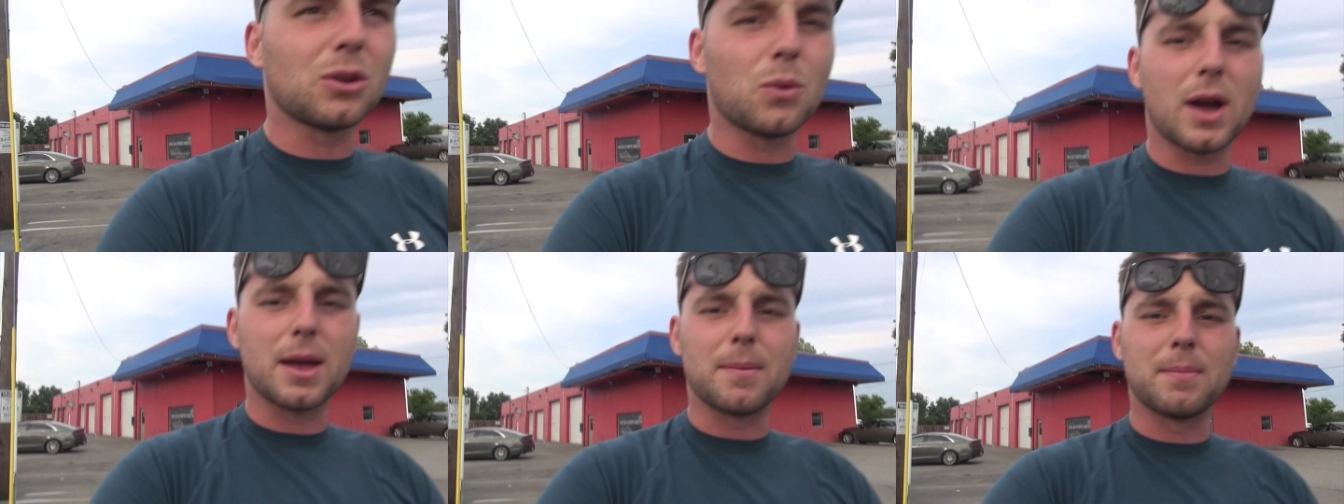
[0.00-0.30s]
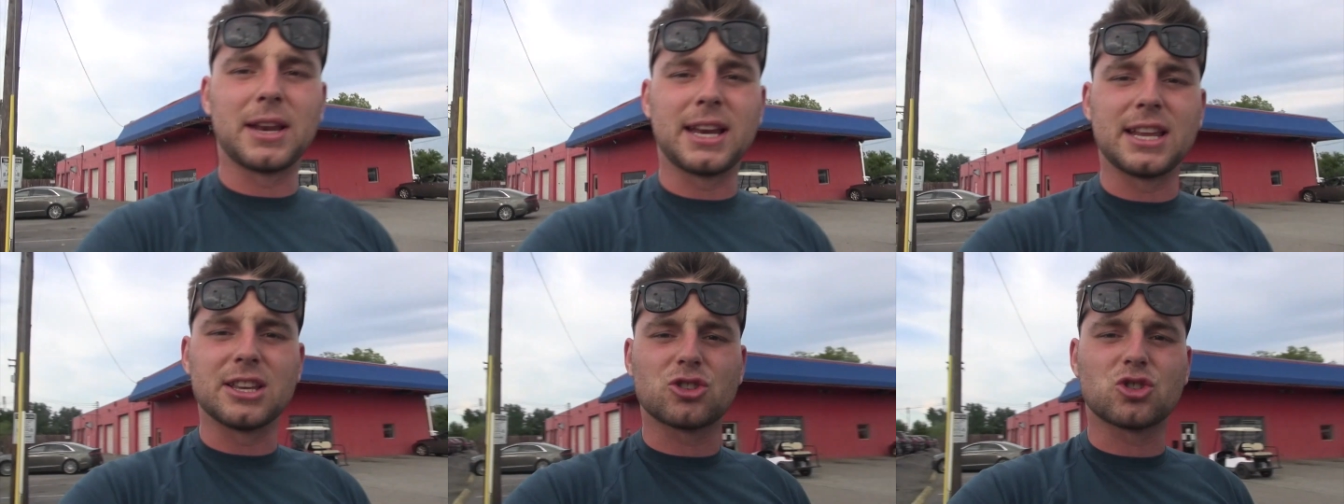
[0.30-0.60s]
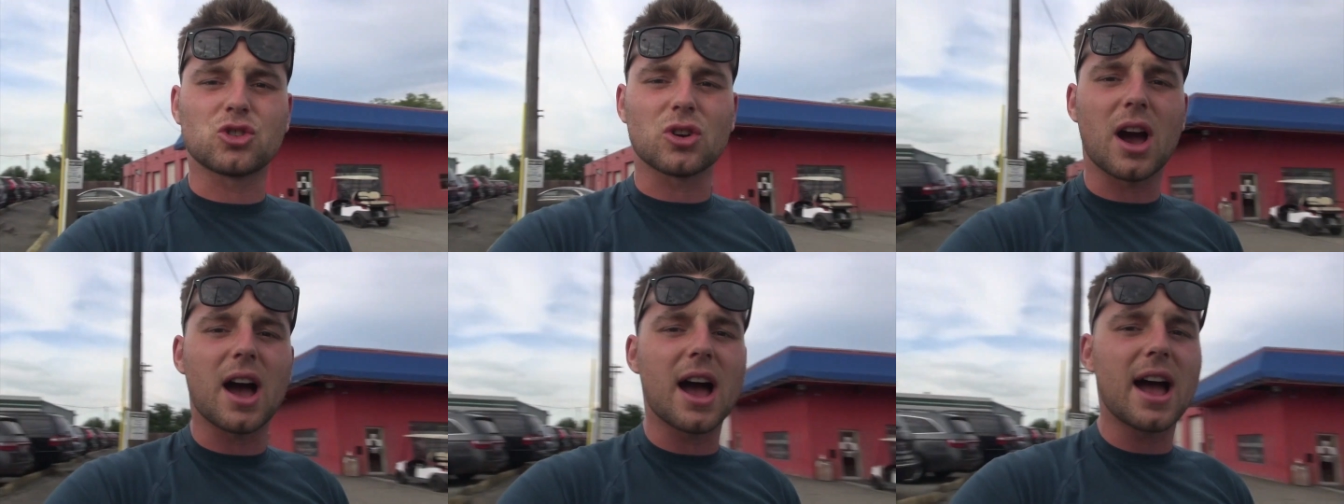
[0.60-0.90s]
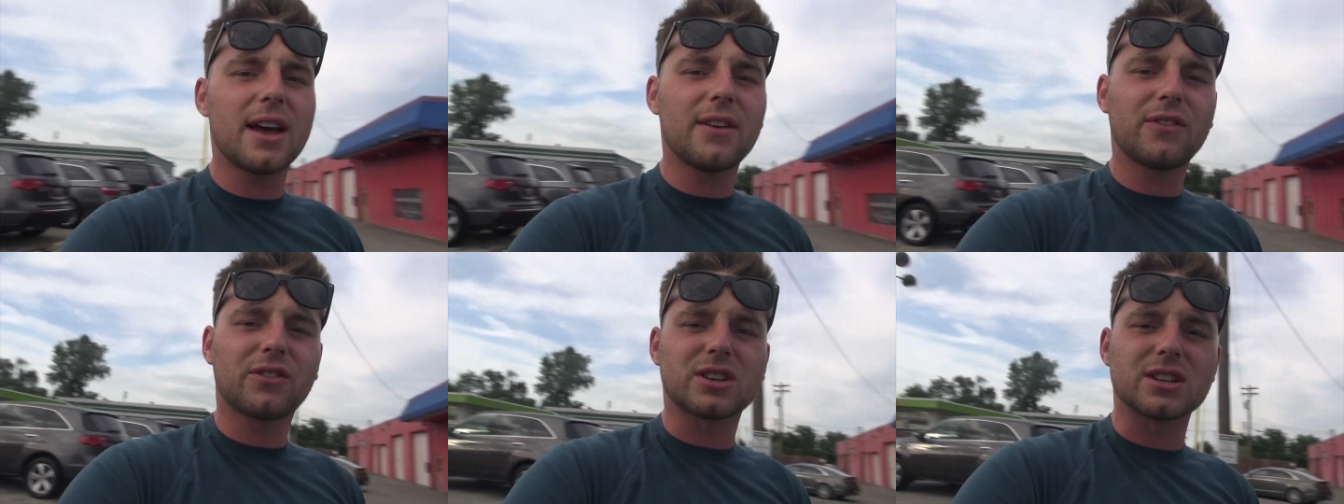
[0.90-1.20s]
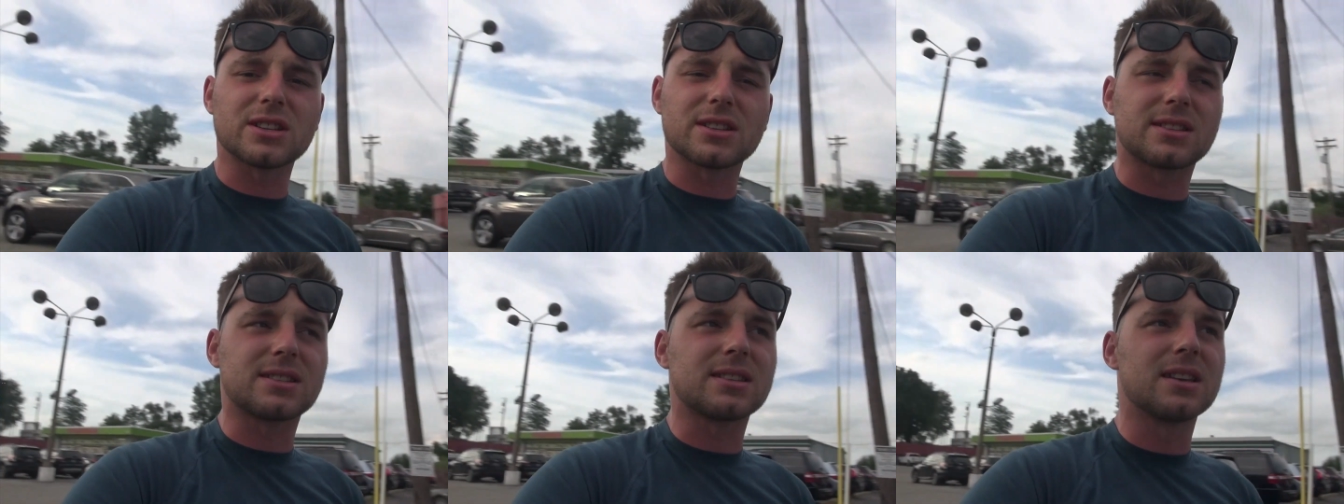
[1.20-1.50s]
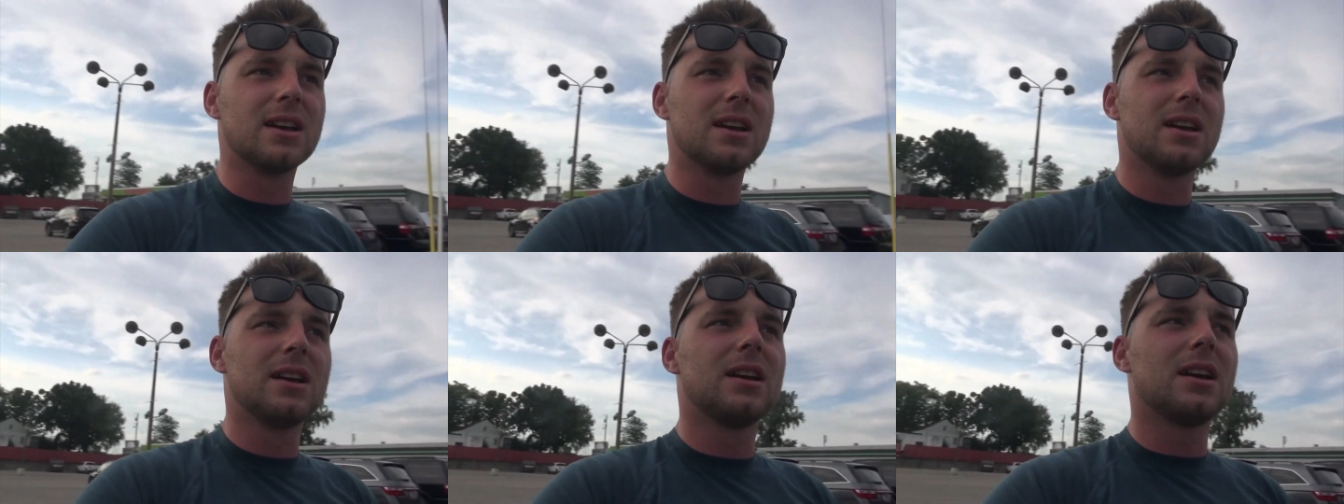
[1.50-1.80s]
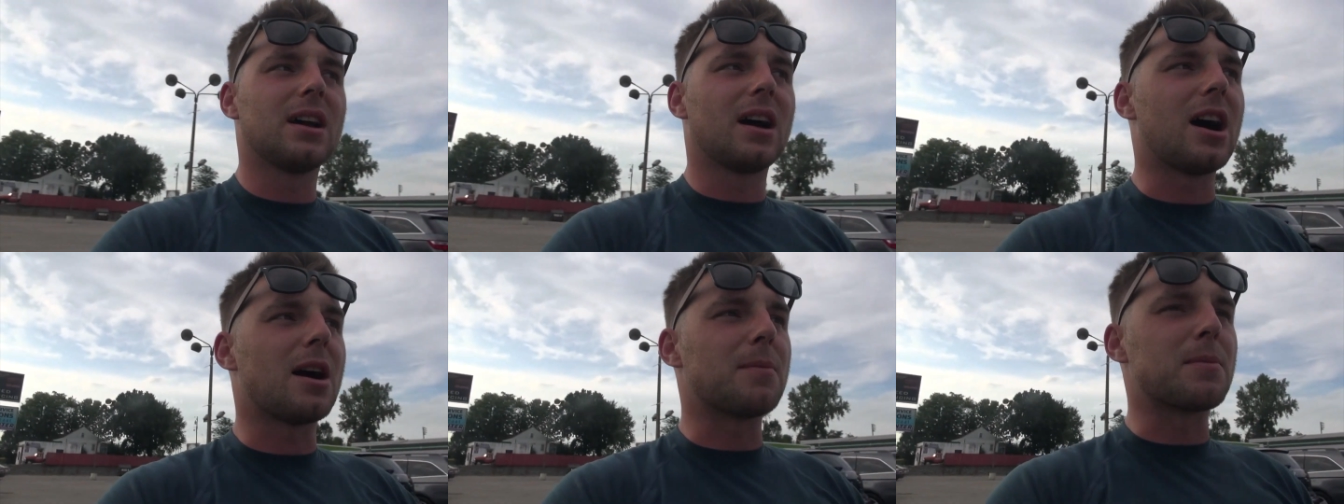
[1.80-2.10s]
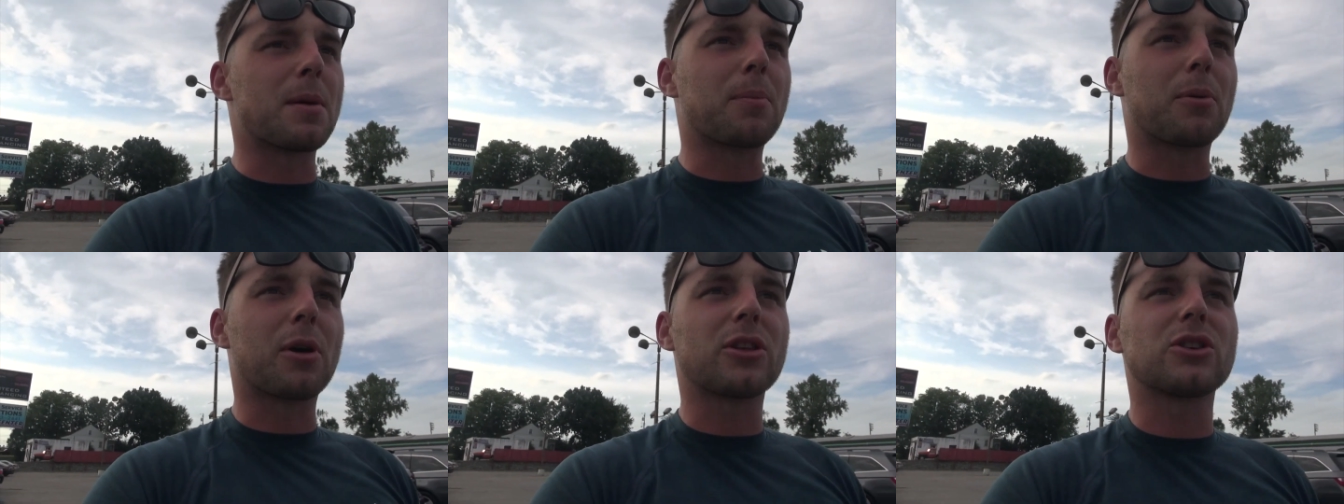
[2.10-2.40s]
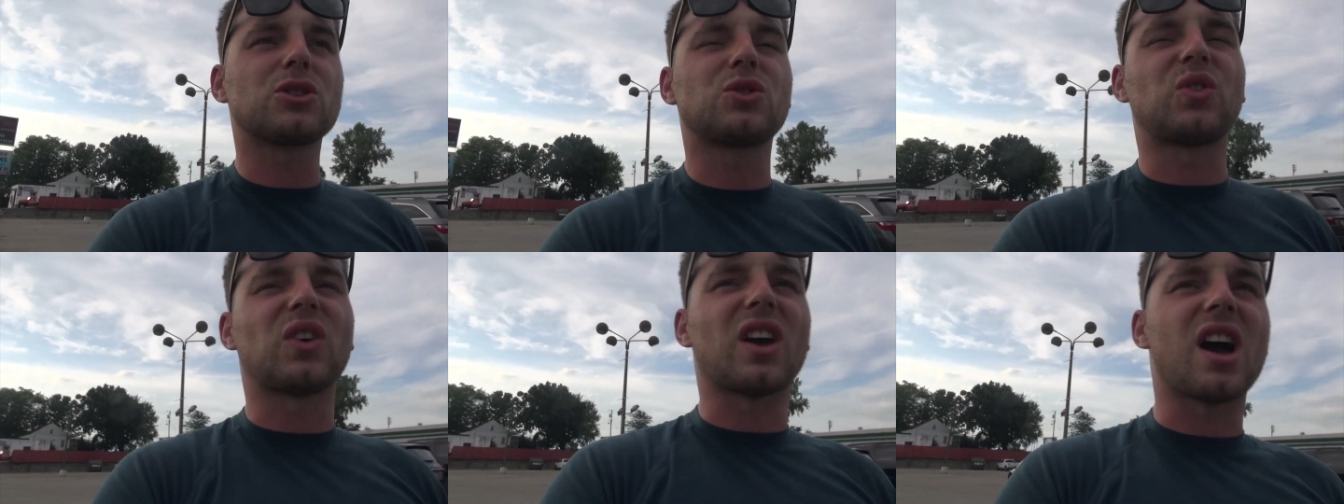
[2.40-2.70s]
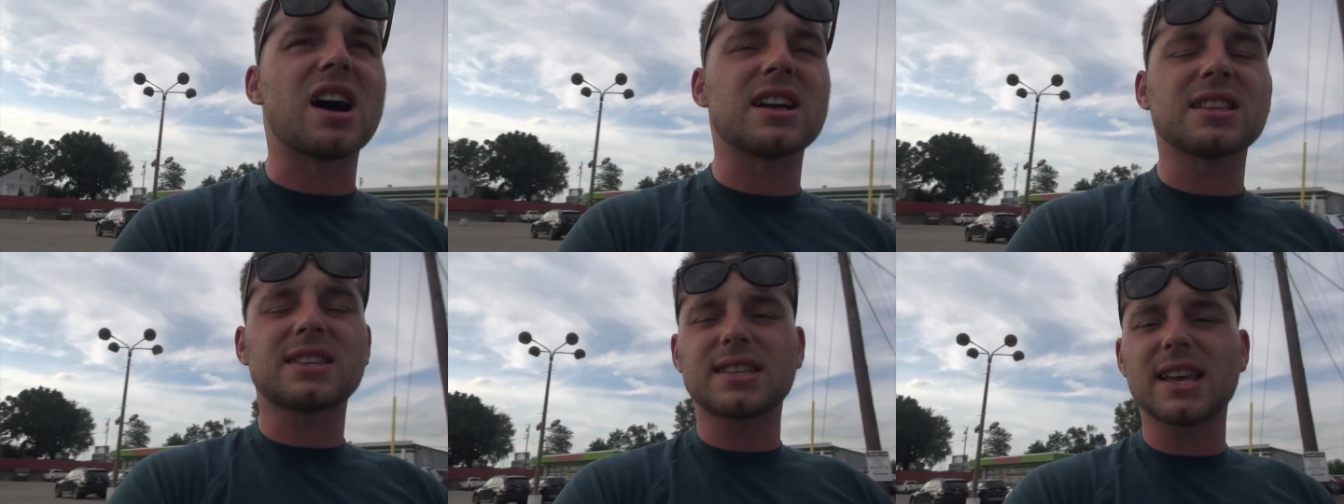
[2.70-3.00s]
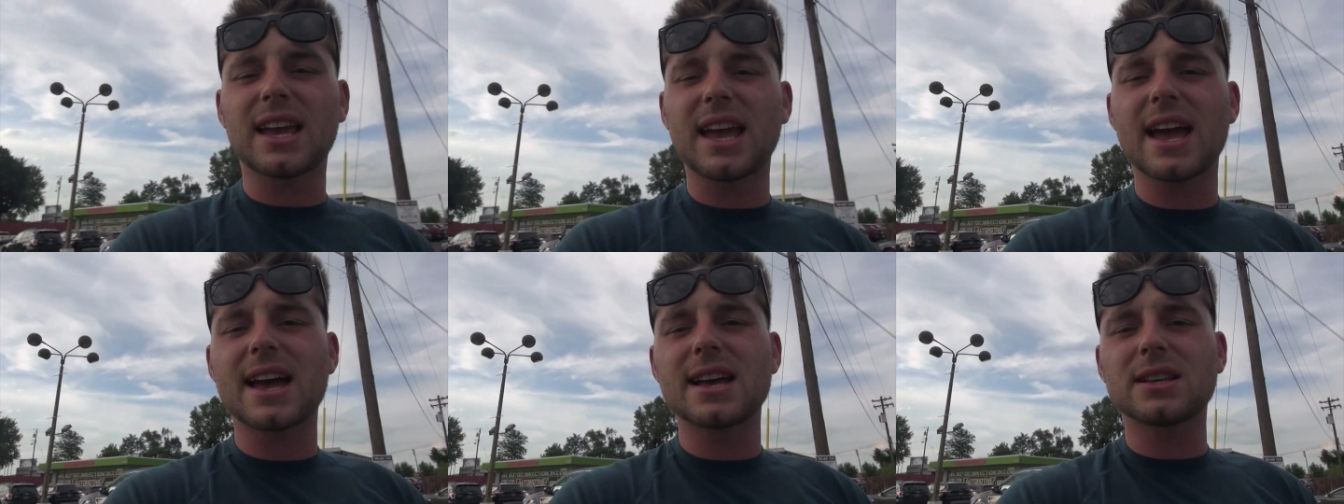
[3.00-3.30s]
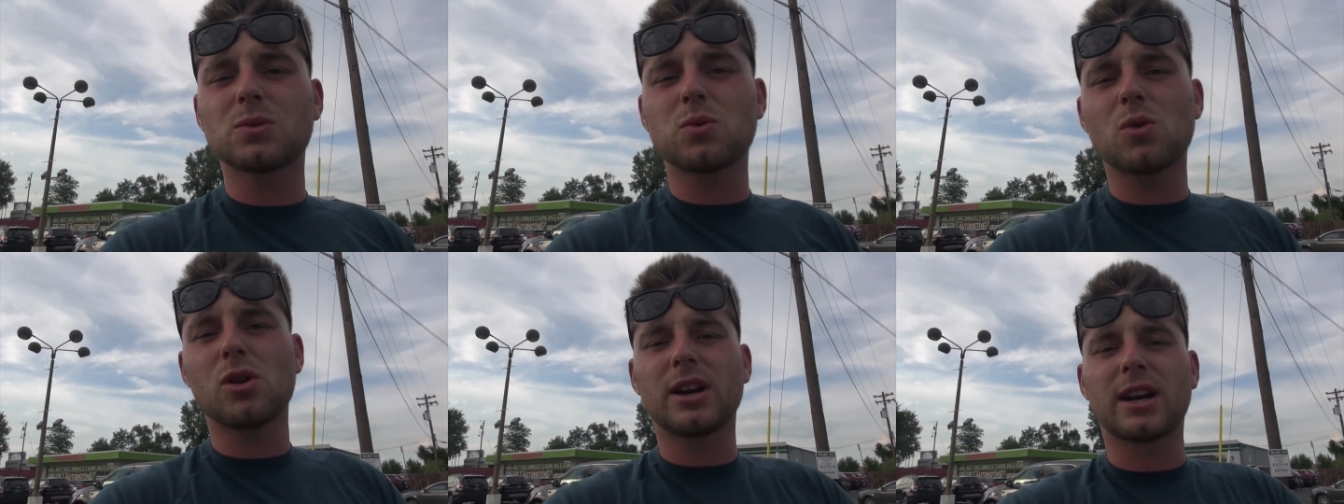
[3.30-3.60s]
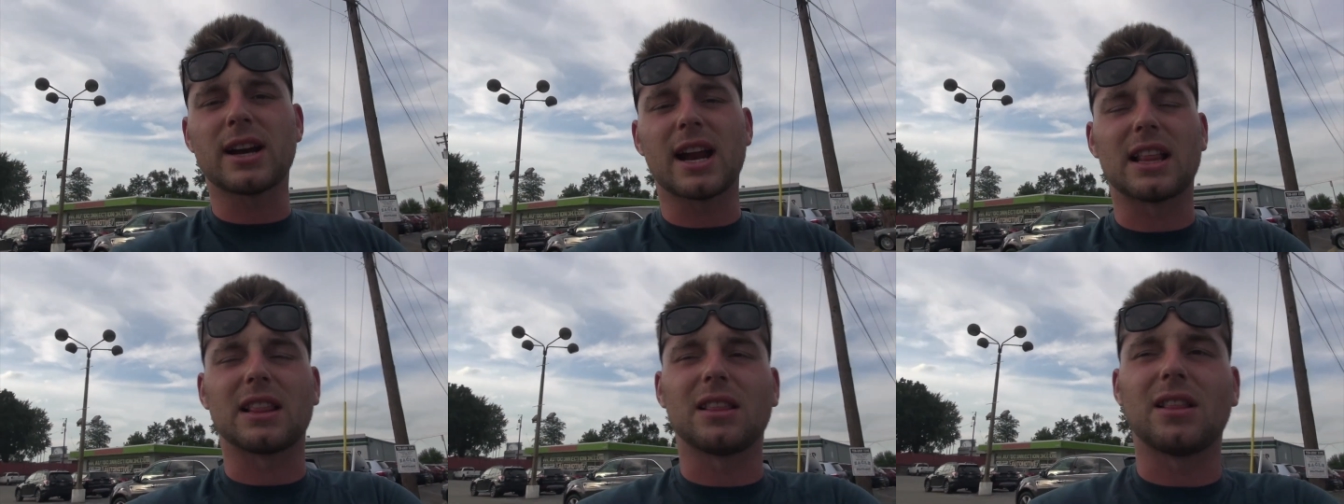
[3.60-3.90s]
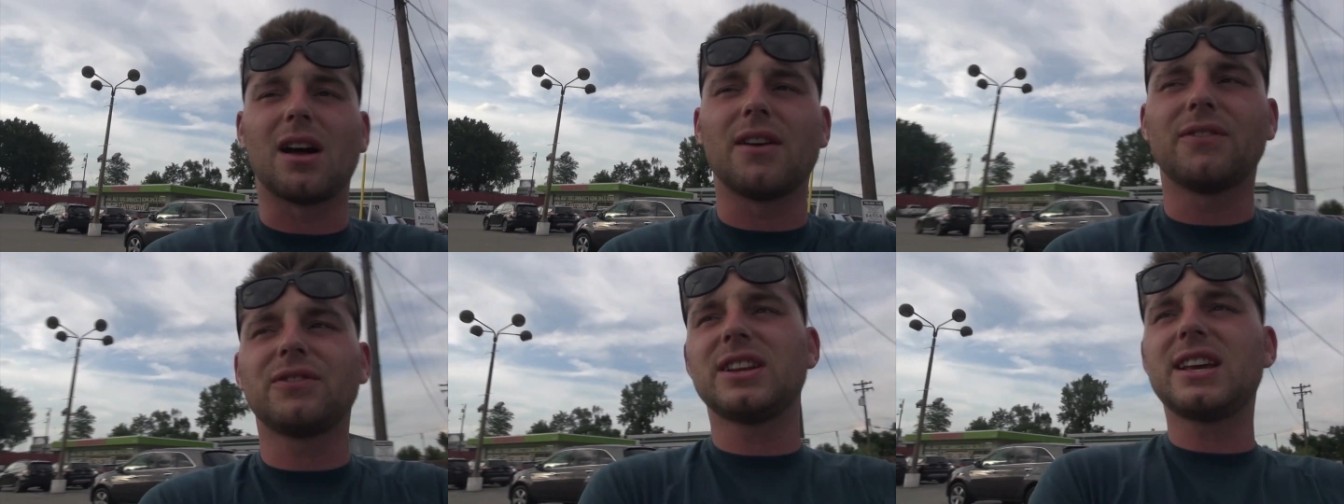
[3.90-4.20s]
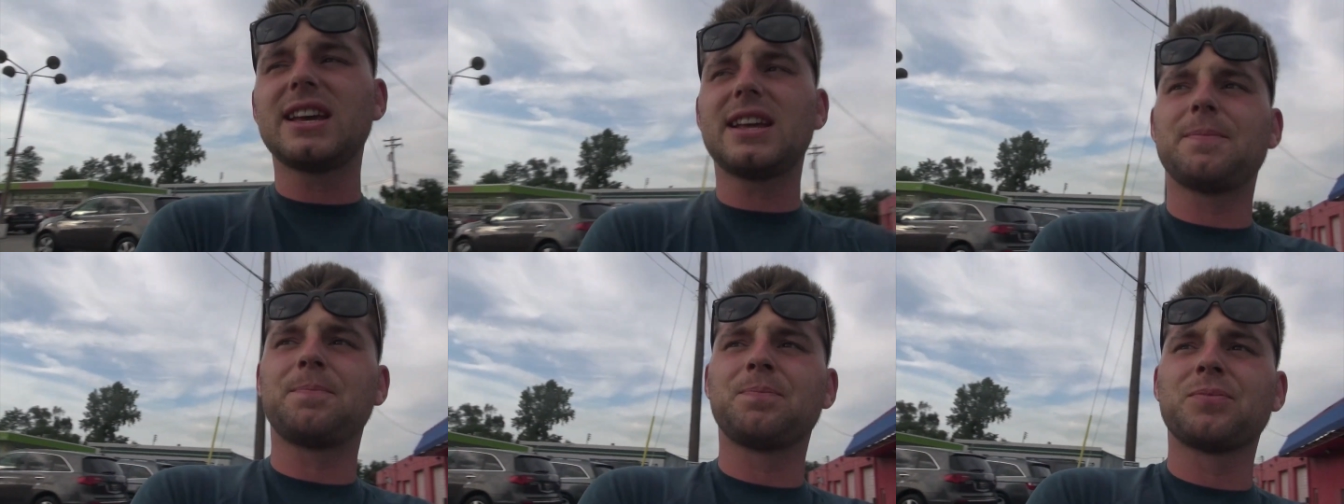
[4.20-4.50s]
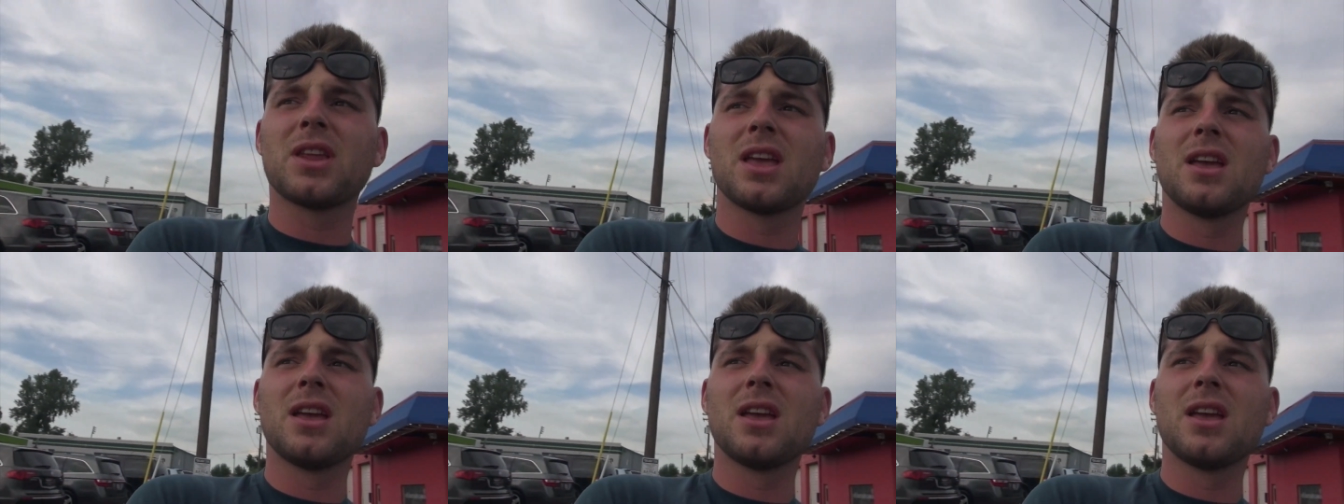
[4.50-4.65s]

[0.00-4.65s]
the way Minis drive because my brother's fiance has one, and I loved it.